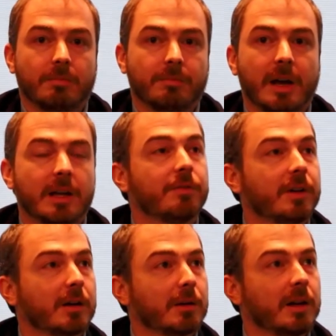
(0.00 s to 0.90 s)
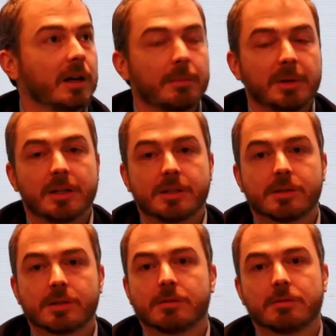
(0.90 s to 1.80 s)
very frequently. I mean,
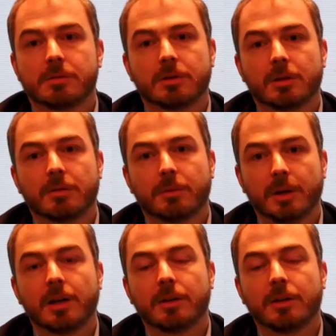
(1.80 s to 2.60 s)
it's really